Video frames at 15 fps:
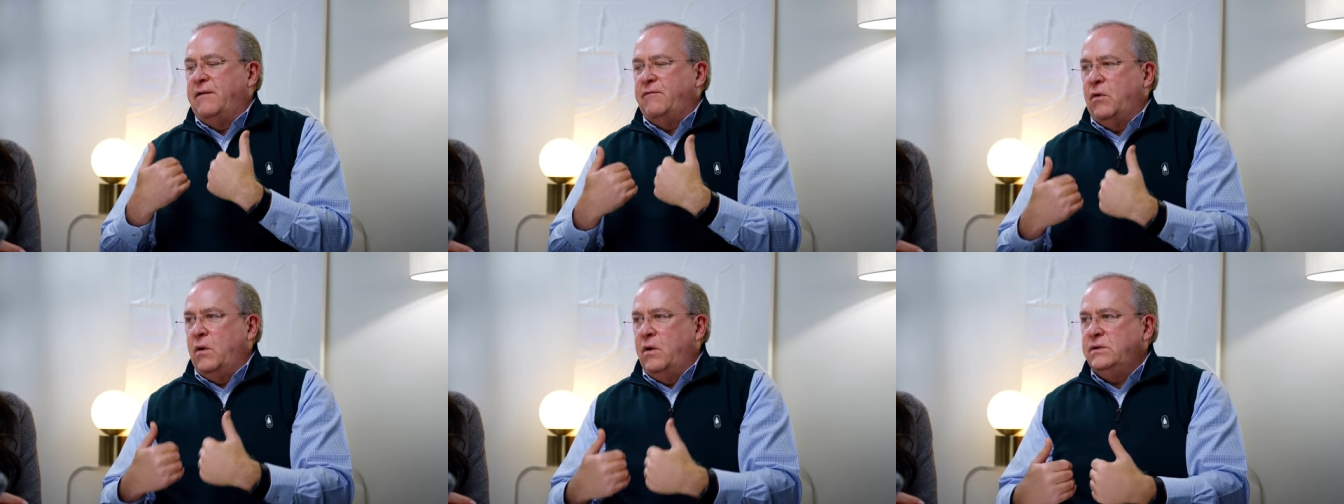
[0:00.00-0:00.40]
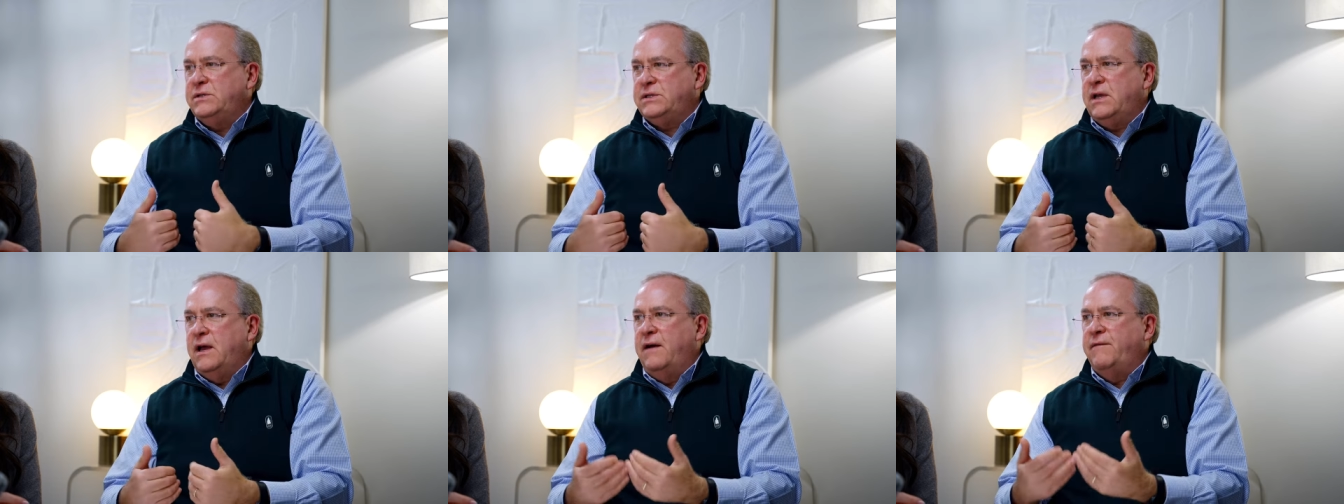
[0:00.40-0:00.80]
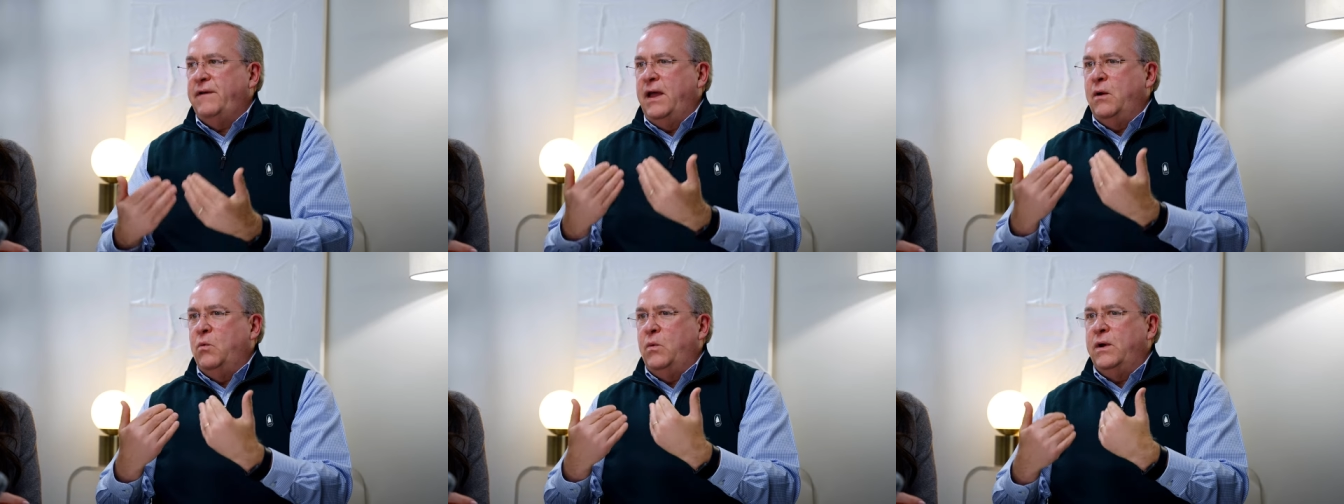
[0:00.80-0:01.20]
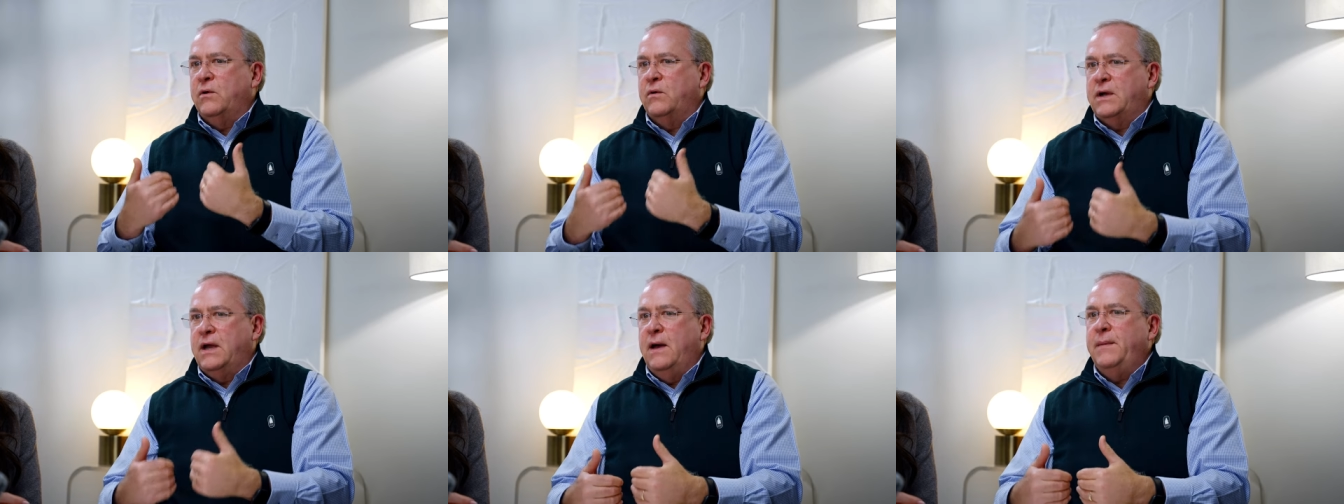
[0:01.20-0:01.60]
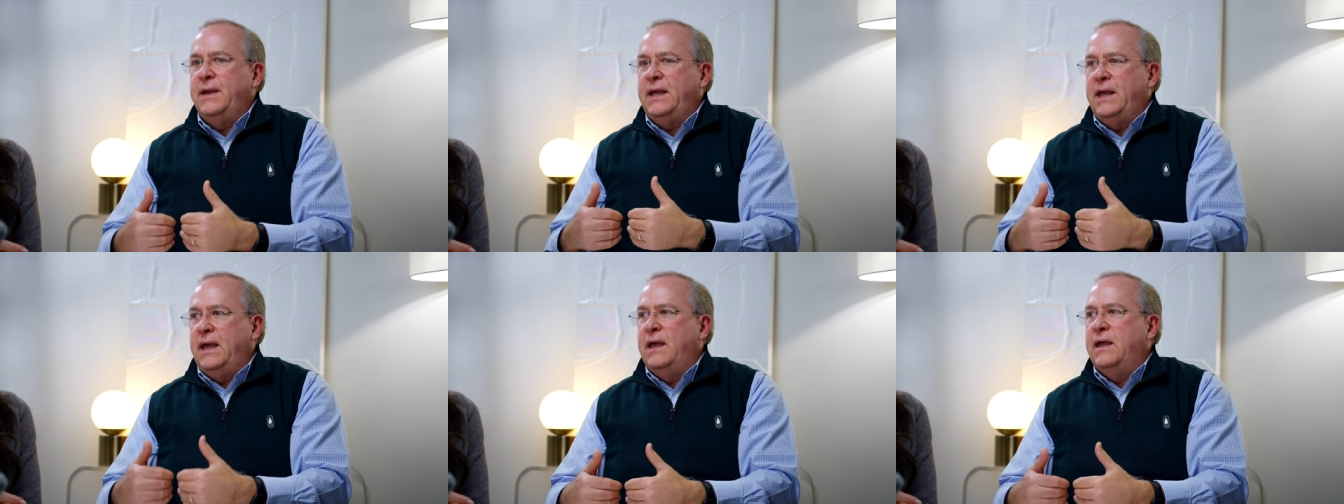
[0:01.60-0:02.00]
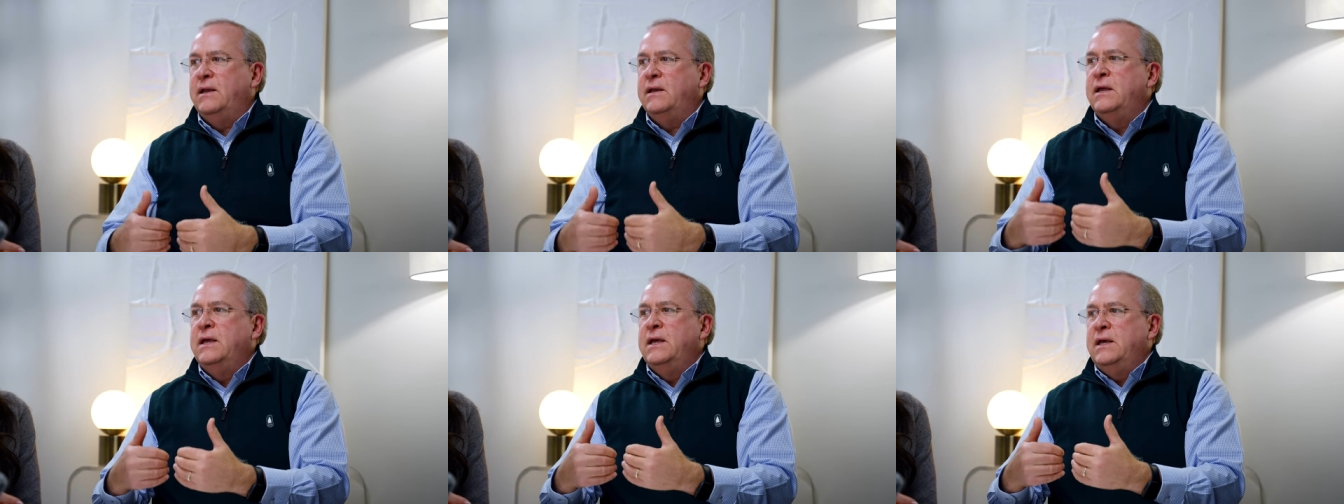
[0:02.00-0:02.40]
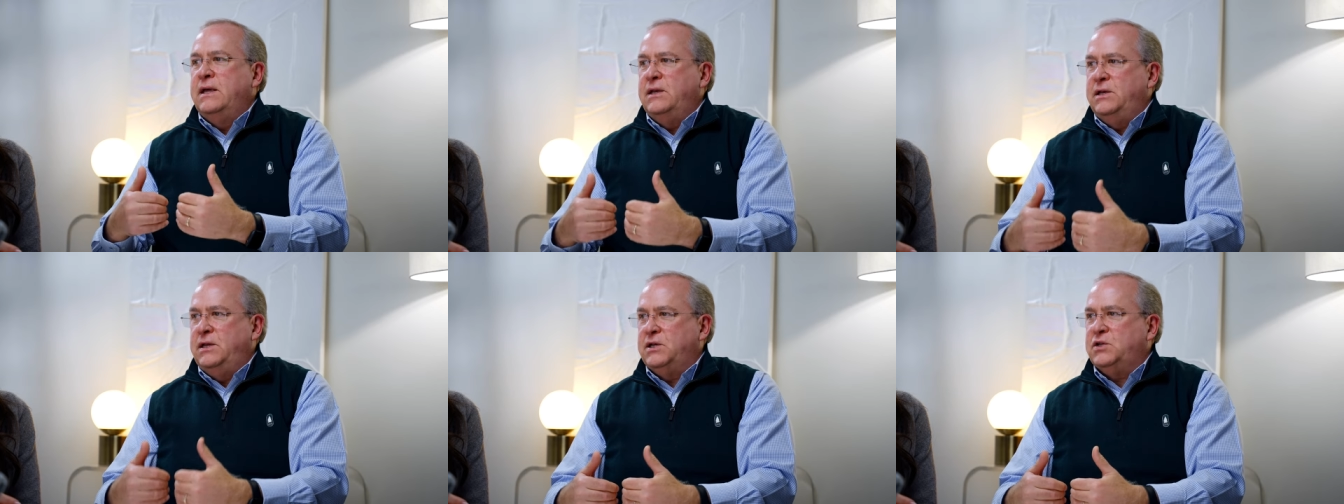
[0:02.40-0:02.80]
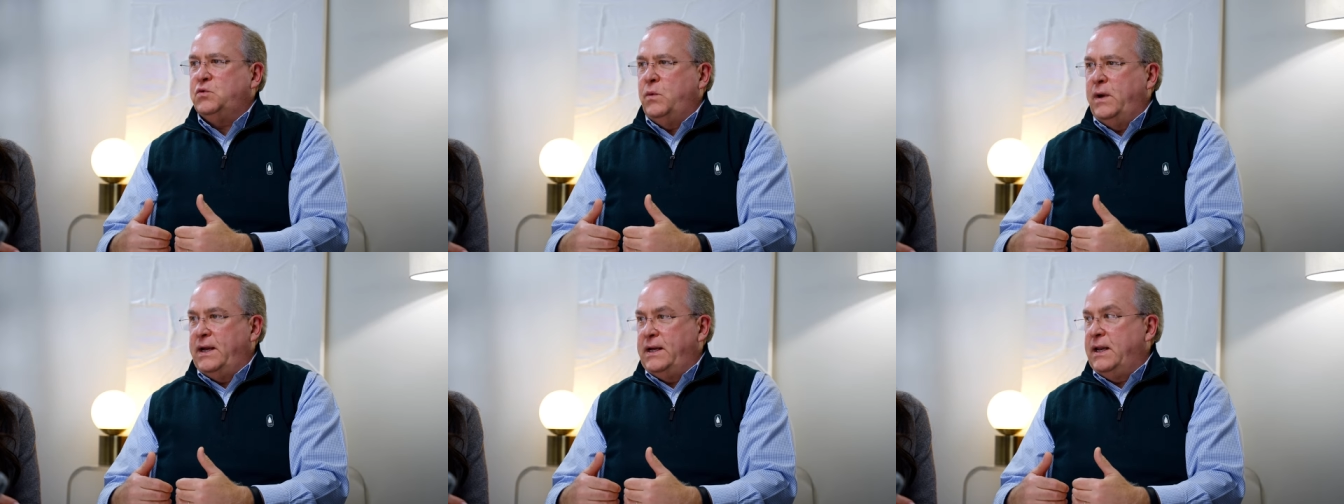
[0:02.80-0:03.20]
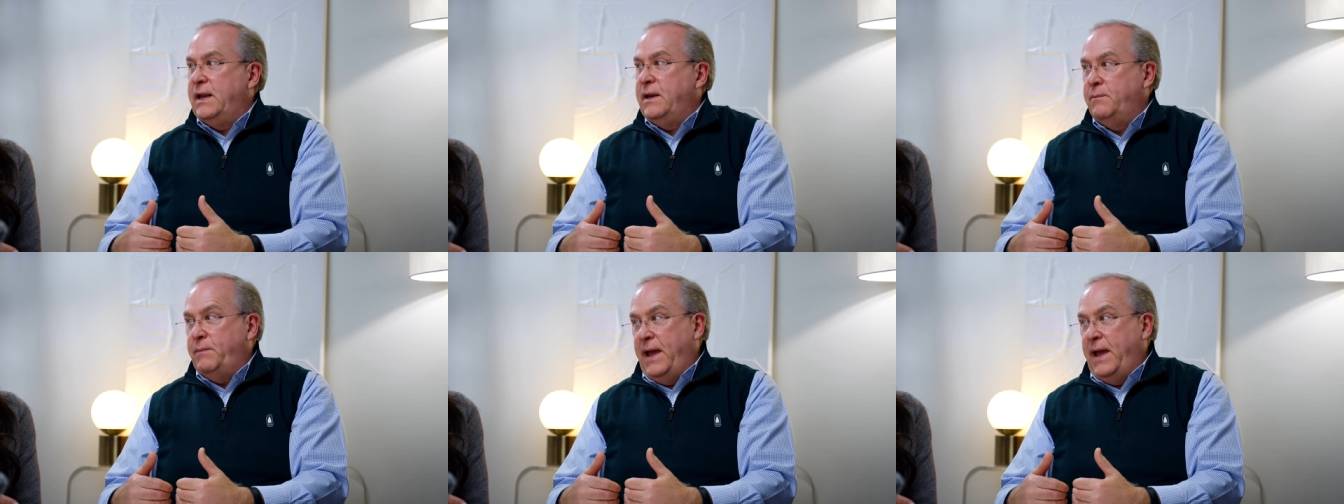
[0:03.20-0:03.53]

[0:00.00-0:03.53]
out of our own stuff, and we're coming in dysregulated.